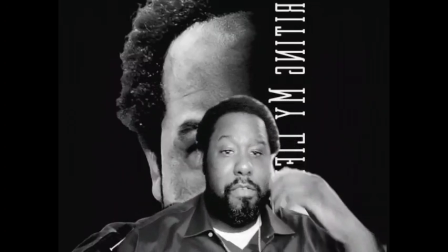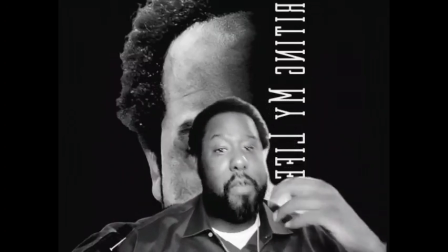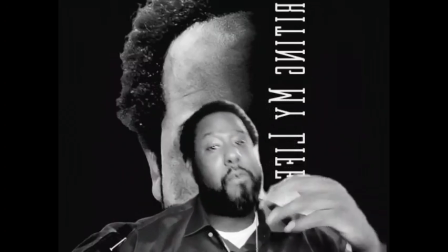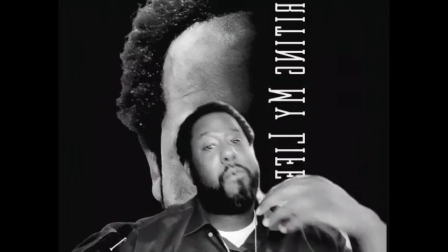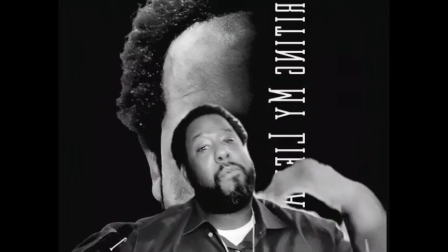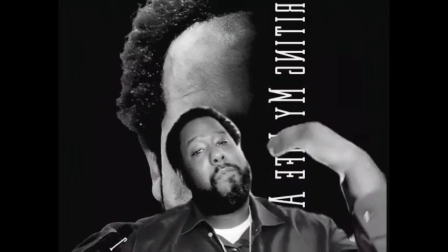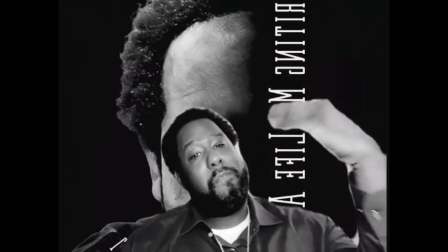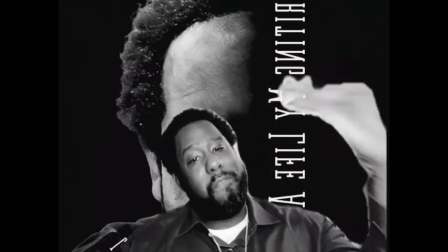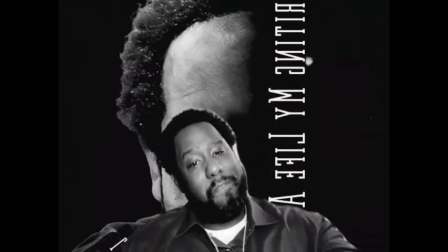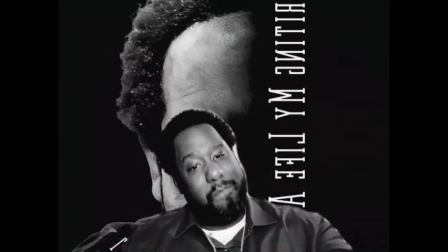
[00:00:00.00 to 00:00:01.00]

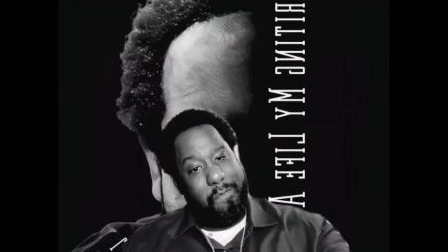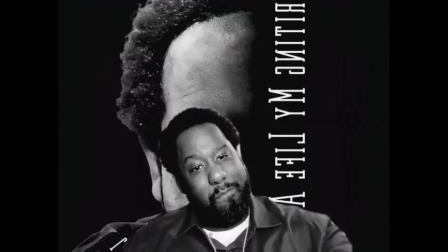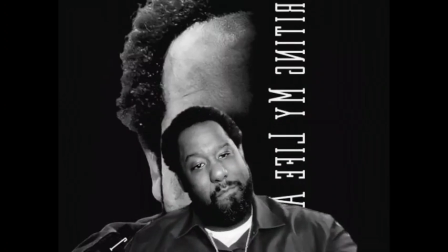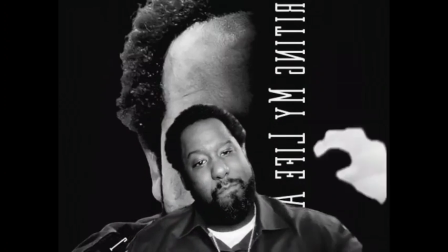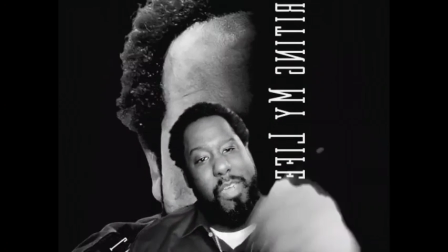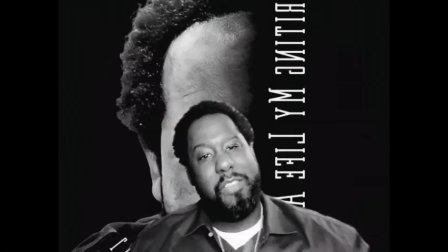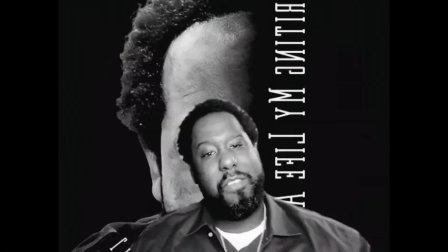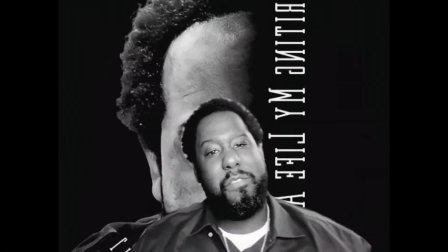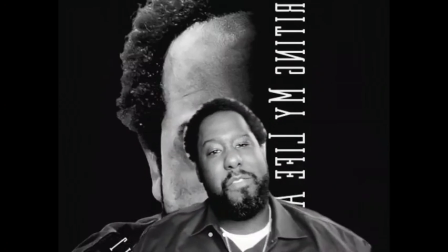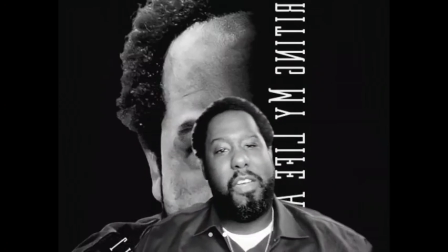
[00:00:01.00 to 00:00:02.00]
So
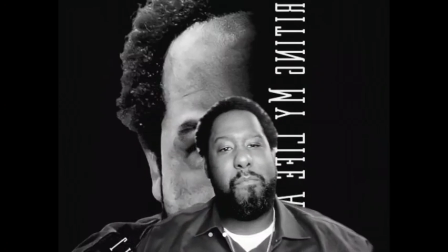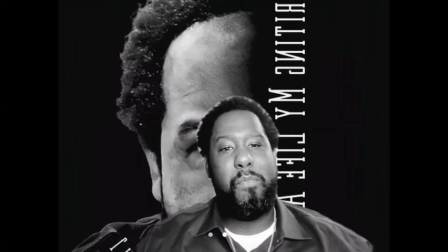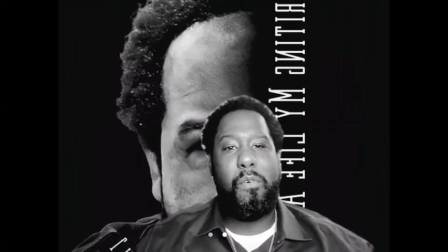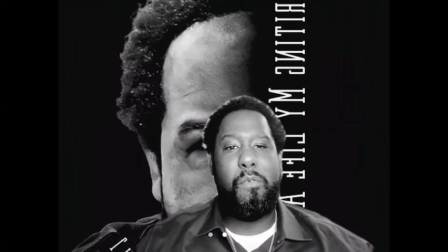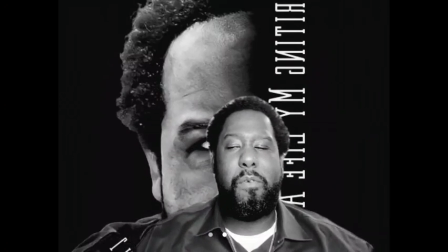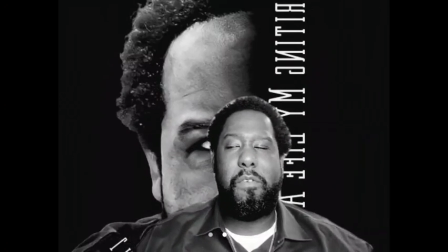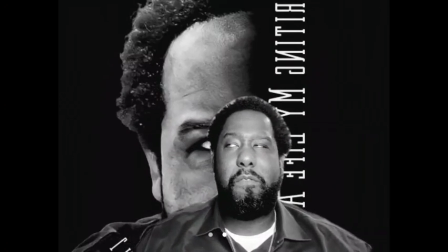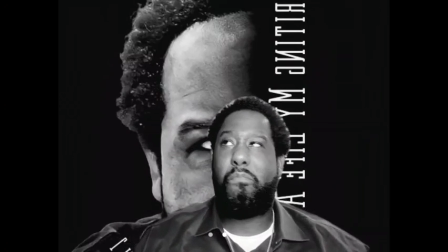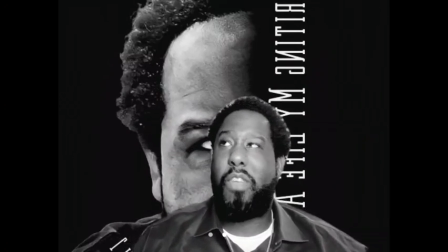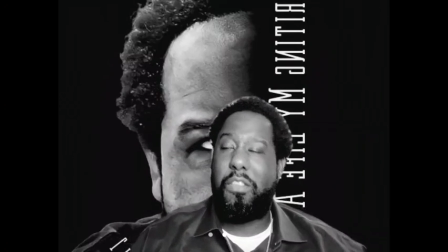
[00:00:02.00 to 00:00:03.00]
my sister comes
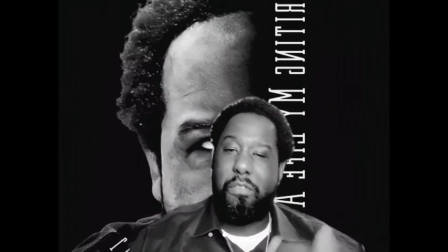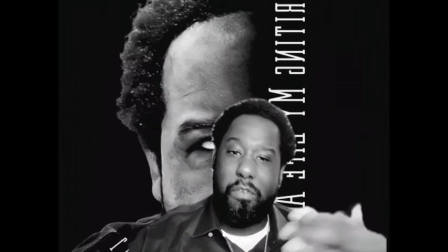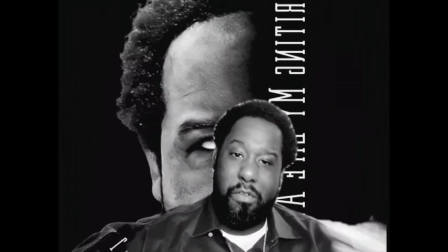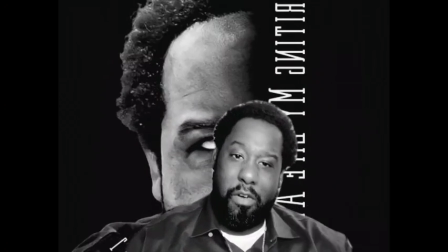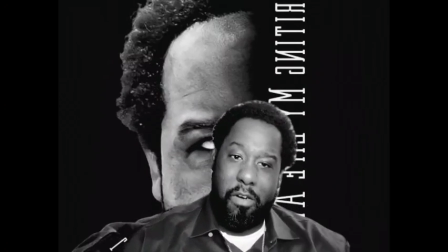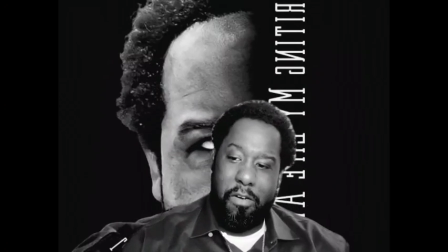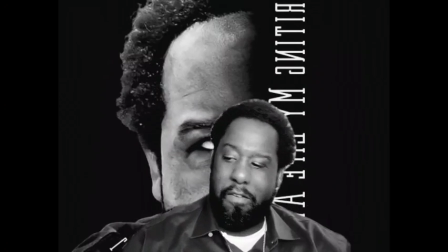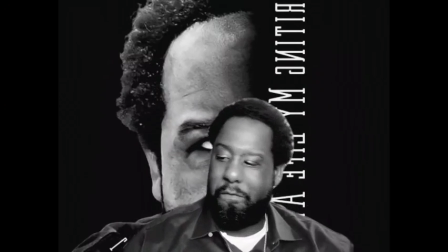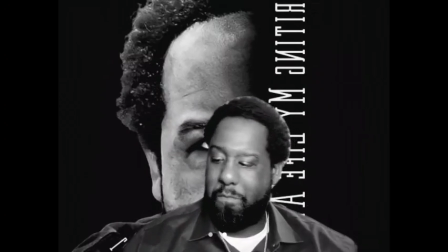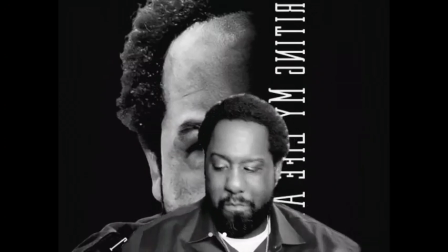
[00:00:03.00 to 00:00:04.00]
over, brings her
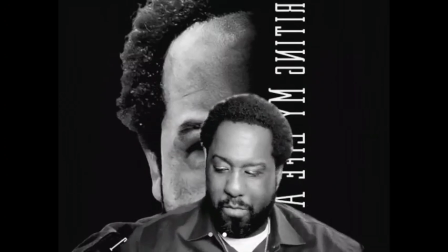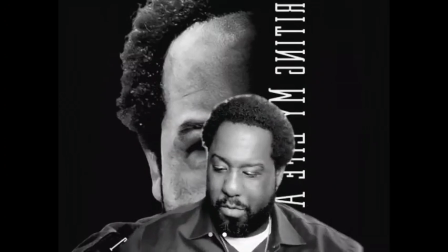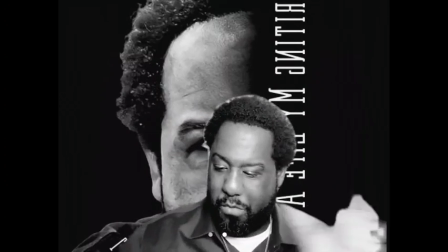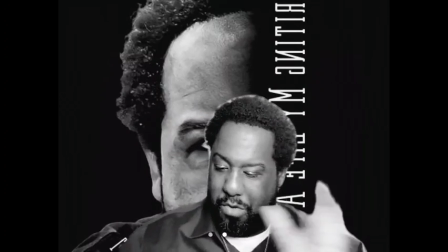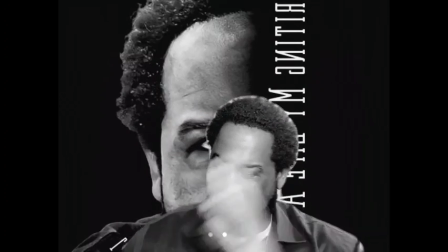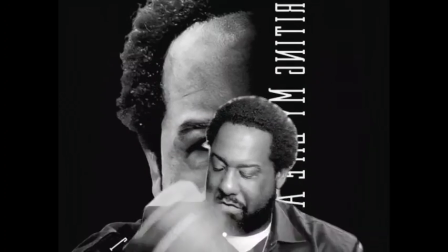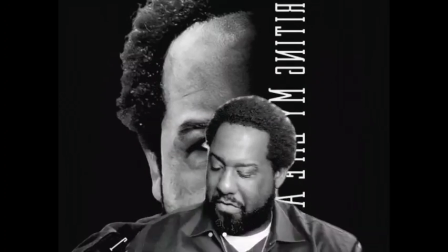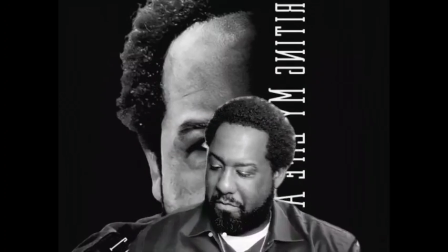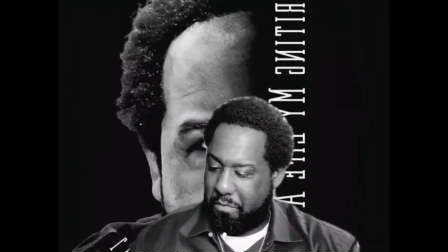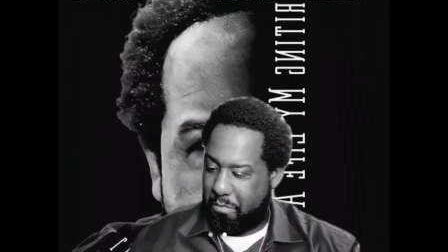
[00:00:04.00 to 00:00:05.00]
dog,
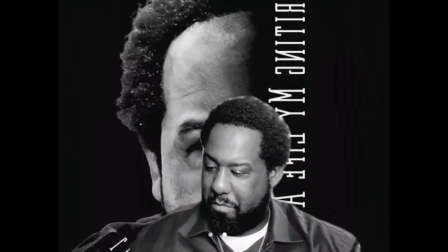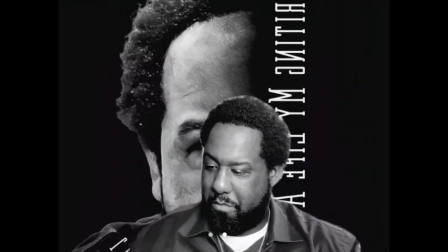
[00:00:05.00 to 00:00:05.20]
which